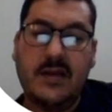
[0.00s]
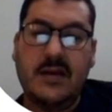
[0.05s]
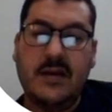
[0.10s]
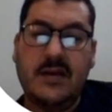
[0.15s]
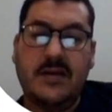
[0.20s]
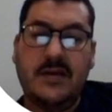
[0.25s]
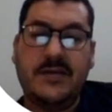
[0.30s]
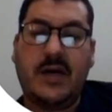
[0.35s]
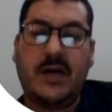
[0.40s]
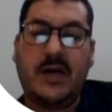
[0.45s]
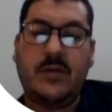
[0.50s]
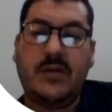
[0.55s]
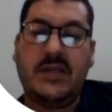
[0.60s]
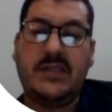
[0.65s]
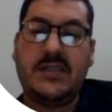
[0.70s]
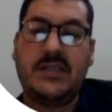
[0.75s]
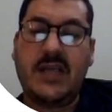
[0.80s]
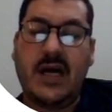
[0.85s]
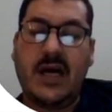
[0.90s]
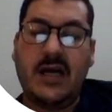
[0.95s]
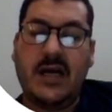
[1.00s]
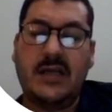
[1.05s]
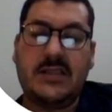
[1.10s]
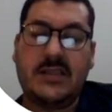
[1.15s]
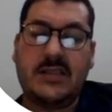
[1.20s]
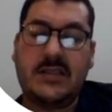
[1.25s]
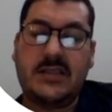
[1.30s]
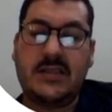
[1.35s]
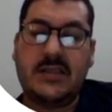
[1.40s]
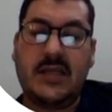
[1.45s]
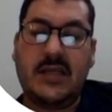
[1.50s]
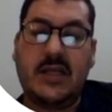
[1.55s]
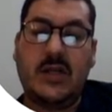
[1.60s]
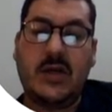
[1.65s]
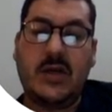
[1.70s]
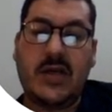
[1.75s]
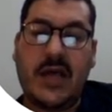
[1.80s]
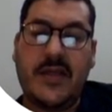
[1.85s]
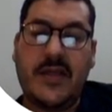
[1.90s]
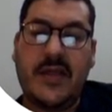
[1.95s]
Now let us
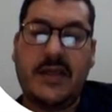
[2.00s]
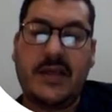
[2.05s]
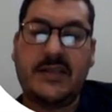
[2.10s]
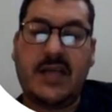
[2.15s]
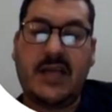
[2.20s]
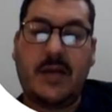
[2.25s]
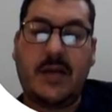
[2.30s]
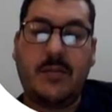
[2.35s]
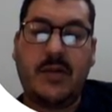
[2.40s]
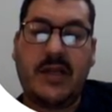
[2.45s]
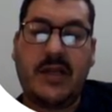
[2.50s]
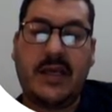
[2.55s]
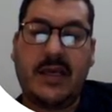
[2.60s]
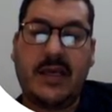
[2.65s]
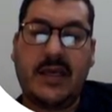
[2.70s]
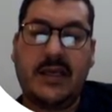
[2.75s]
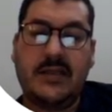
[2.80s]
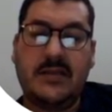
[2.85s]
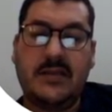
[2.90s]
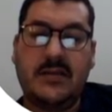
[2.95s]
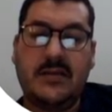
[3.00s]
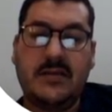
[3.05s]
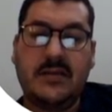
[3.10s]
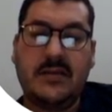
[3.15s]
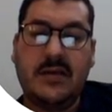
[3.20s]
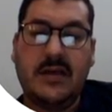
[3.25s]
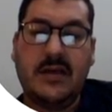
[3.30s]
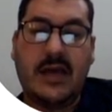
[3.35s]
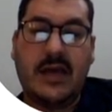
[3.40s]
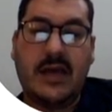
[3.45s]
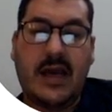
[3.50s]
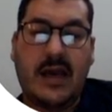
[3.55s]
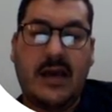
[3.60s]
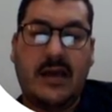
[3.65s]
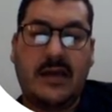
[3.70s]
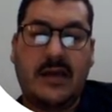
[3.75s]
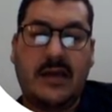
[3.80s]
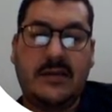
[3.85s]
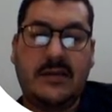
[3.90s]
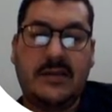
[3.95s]
look at the example again
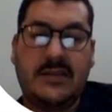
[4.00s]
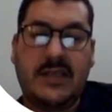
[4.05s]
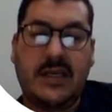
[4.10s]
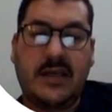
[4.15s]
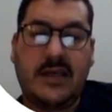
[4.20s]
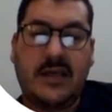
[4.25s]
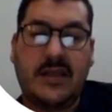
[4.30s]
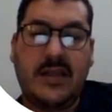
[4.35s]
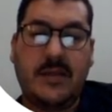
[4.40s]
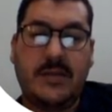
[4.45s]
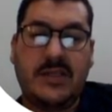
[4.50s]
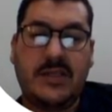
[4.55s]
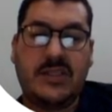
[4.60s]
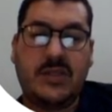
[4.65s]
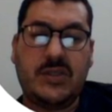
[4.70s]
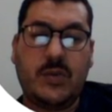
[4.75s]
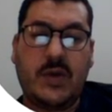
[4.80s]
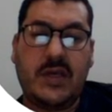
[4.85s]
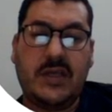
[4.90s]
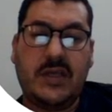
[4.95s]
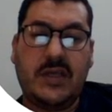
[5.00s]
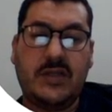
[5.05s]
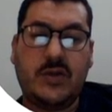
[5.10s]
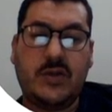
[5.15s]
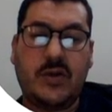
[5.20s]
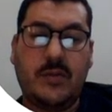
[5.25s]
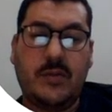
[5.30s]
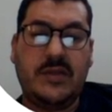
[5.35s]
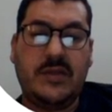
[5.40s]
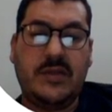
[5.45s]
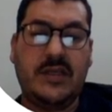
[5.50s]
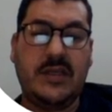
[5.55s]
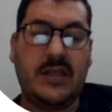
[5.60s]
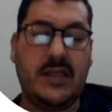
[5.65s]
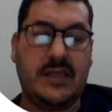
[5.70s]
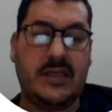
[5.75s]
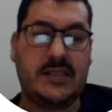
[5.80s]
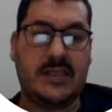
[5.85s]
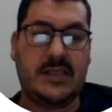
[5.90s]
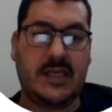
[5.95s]
and take the best way to complete
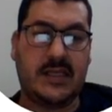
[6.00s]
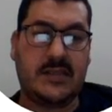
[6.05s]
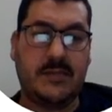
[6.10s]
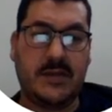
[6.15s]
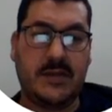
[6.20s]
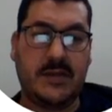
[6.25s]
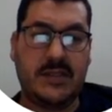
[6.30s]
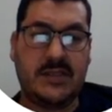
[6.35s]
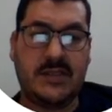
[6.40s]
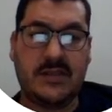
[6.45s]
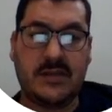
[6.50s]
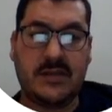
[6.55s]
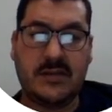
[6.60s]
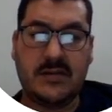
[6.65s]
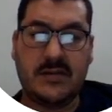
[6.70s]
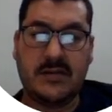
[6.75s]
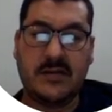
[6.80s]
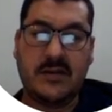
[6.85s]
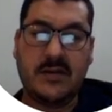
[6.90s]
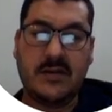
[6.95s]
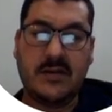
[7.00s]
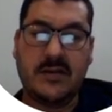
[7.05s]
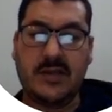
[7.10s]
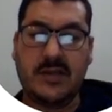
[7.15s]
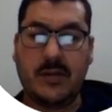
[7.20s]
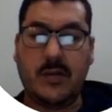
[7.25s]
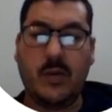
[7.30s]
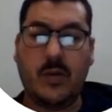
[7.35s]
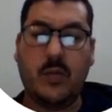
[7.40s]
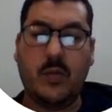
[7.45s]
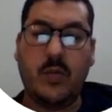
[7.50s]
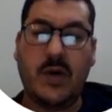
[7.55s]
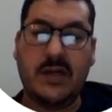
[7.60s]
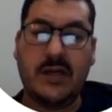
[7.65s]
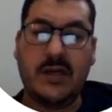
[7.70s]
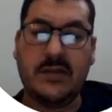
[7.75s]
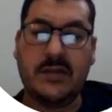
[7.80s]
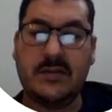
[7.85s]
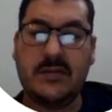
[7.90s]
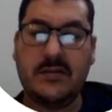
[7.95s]
the statements. Number
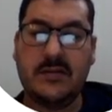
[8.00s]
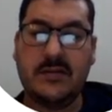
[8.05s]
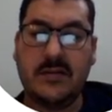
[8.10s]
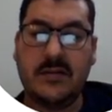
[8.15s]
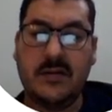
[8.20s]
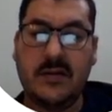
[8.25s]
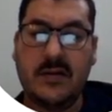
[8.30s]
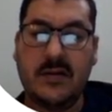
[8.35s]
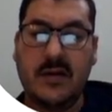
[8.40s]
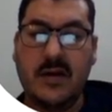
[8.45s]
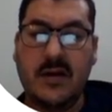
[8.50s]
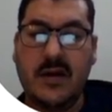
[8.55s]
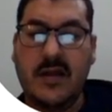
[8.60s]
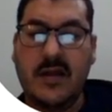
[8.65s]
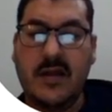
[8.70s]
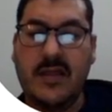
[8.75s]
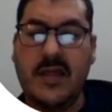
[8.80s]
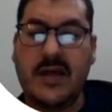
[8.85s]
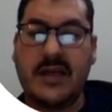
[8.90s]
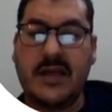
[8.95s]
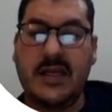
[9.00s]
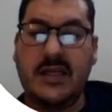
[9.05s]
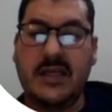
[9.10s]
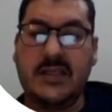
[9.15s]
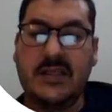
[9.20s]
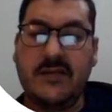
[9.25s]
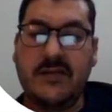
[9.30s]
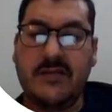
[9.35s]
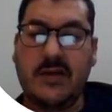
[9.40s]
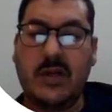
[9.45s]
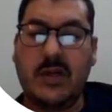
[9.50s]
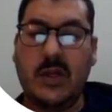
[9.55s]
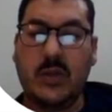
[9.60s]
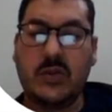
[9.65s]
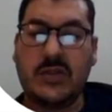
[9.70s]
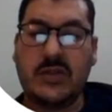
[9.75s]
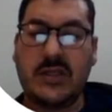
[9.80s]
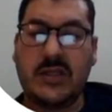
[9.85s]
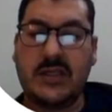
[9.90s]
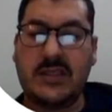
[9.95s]
1, the relative
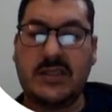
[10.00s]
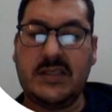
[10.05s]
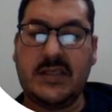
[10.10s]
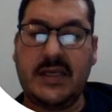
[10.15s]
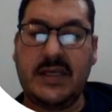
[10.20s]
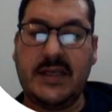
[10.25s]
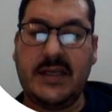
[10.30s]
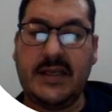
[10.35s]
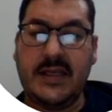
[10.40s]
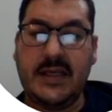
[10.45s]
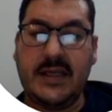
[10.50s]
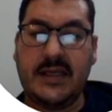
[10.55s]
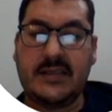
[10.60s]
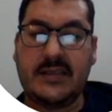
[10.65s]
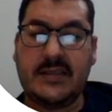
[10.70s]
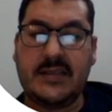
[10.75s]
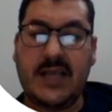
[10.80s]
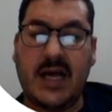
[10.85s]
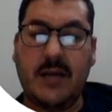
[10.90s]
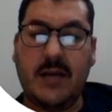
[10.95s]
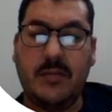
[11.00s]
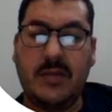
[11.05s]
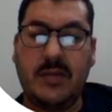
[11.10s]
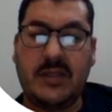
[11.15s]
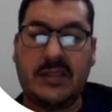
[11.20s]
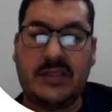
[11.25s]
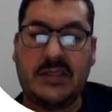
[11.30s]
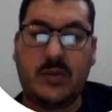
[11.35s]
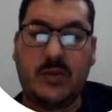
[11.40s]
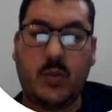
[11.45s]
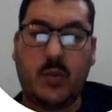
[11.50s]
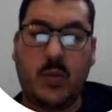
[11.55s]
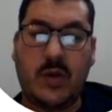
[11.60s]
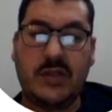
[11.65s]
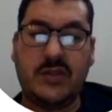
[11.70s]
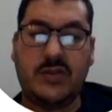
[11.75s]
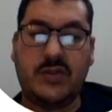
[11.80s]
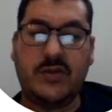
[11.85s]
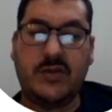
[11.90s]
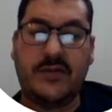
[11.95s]
clauses in examples
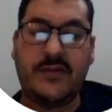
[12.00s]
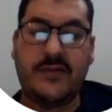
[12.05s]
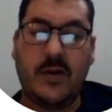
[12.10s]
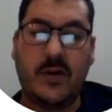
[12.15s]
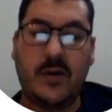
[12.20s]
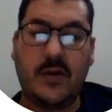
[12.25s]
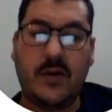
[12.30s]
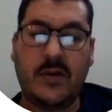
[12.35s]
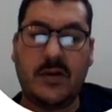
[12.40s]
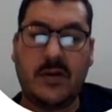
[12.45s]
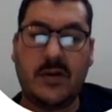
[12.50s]
1 to 4